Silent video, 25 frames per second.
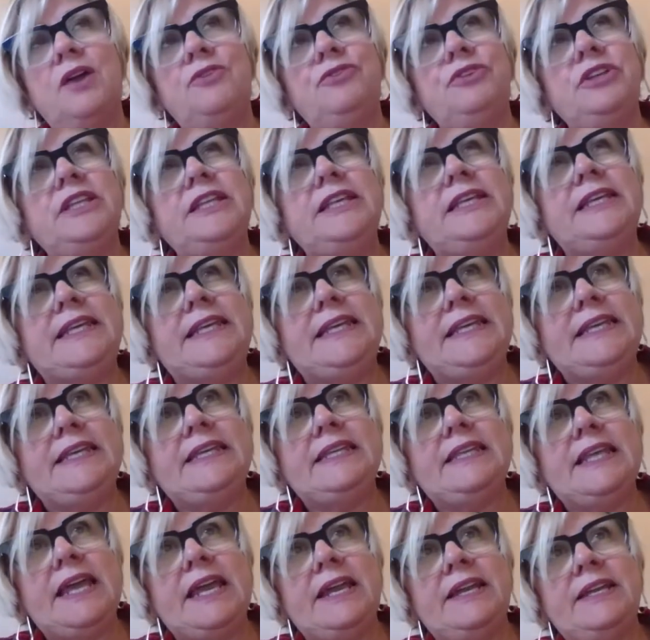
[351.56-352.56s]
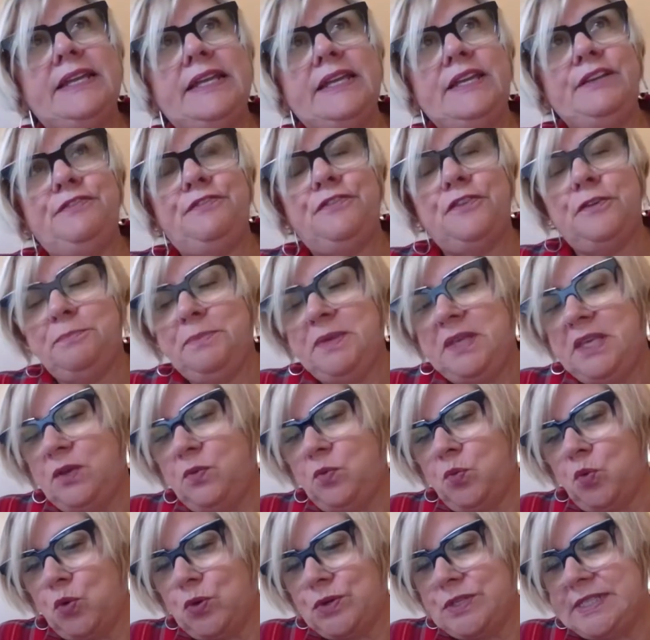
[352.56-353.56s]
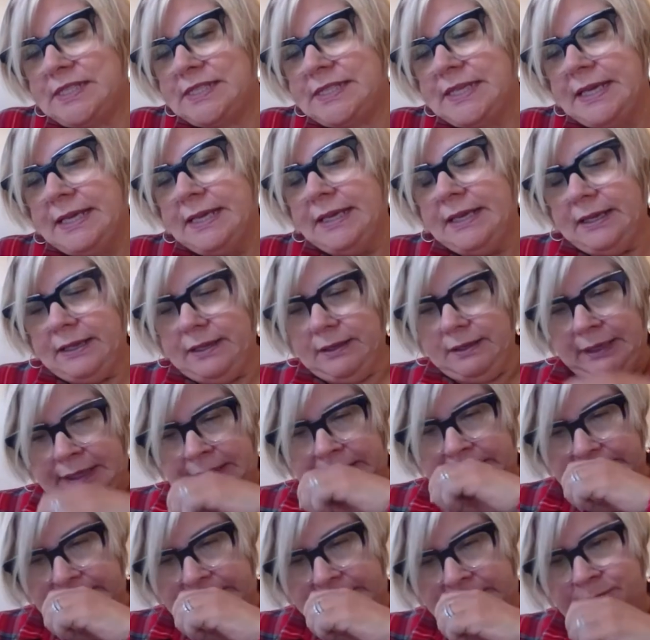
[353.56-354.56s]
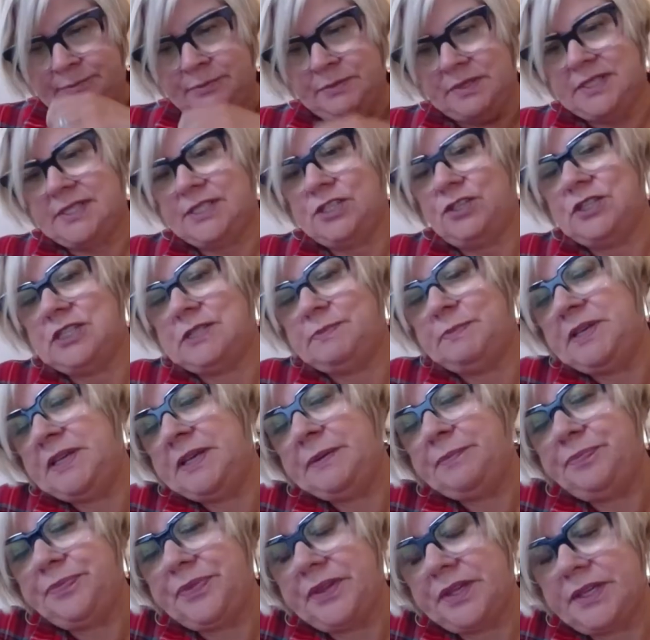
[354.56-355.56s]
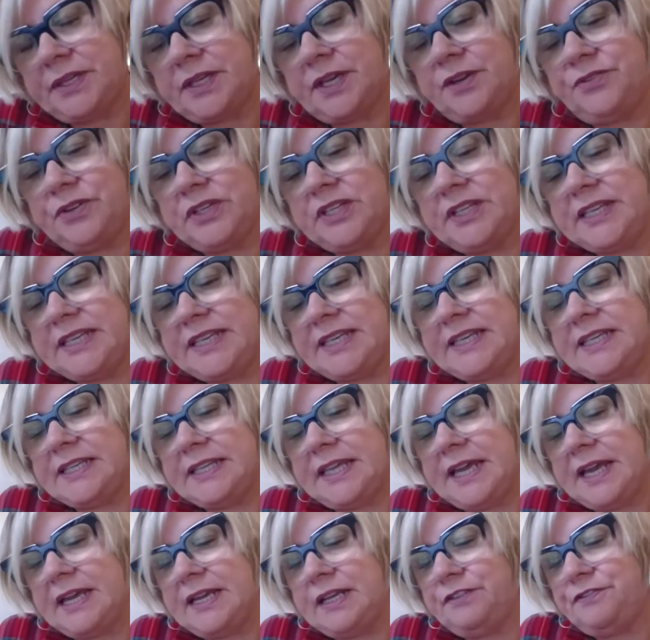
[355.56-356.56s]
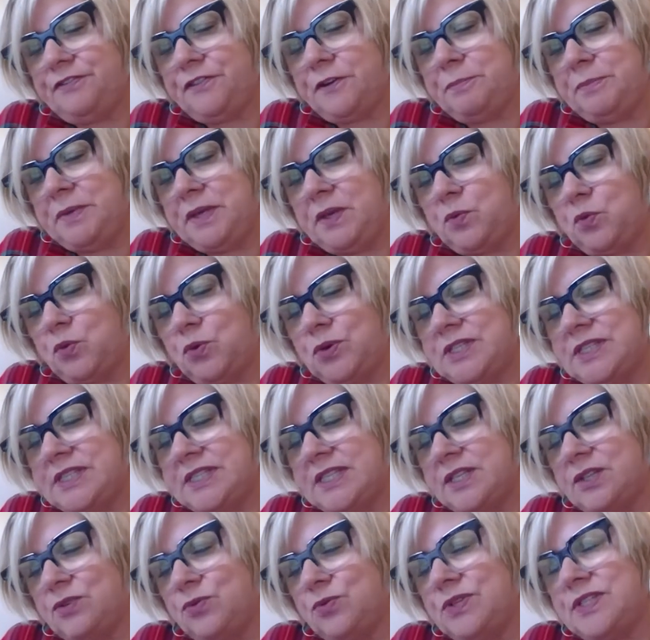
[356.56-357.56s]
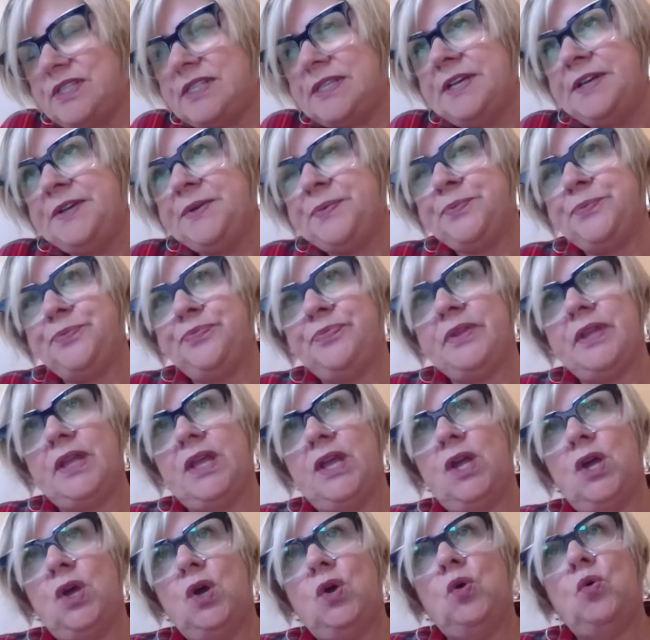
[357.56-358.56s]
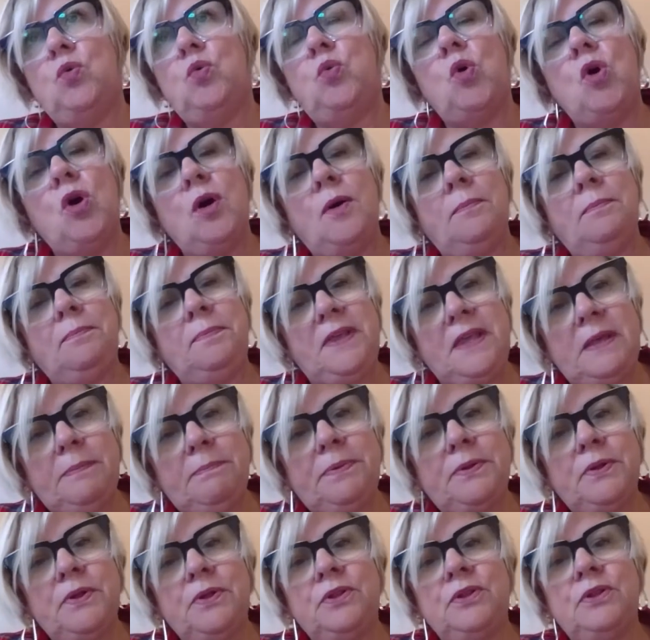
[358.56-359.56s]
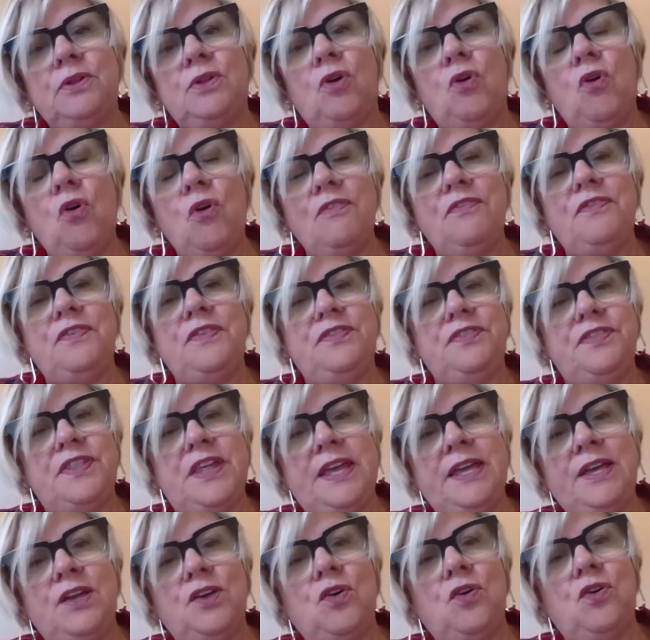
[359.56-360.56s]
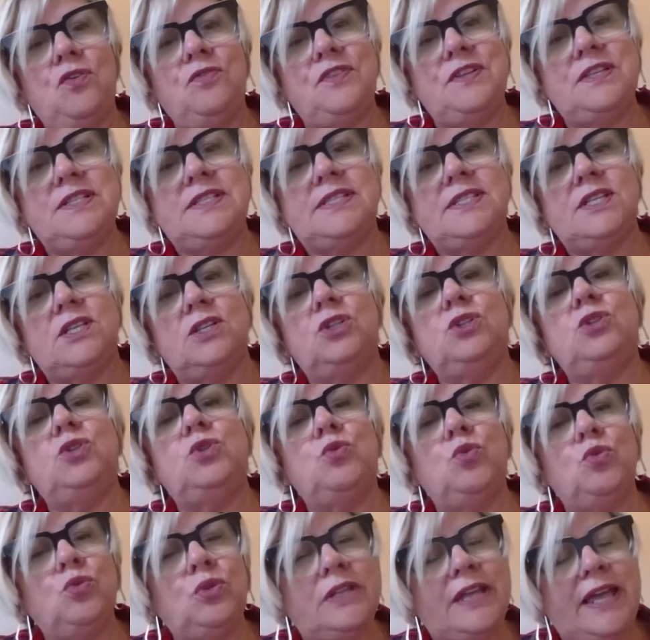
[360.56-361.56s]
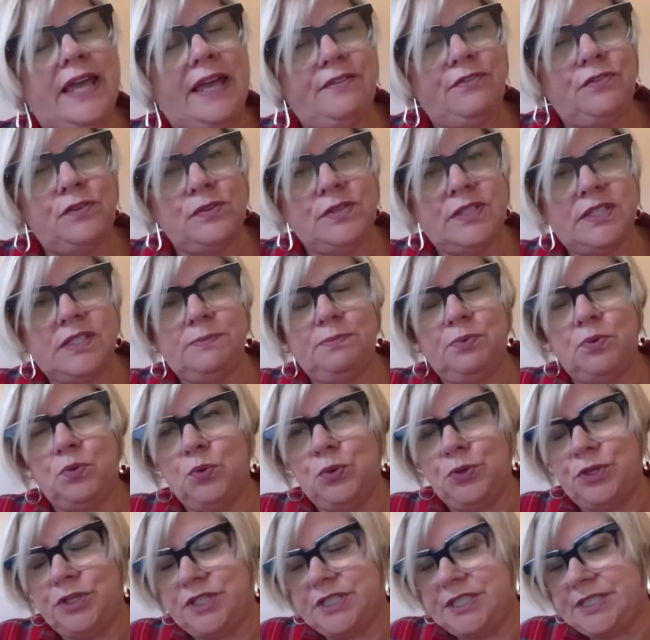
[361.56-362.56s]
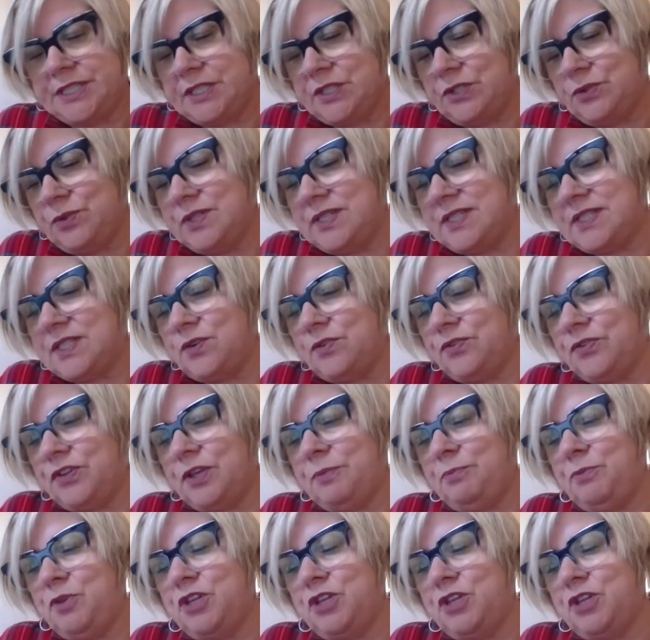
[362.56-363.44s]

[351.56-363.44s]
A really key learning for me was, excuse me, a really key learning for me was that what people often think of as low-level supports, those sort of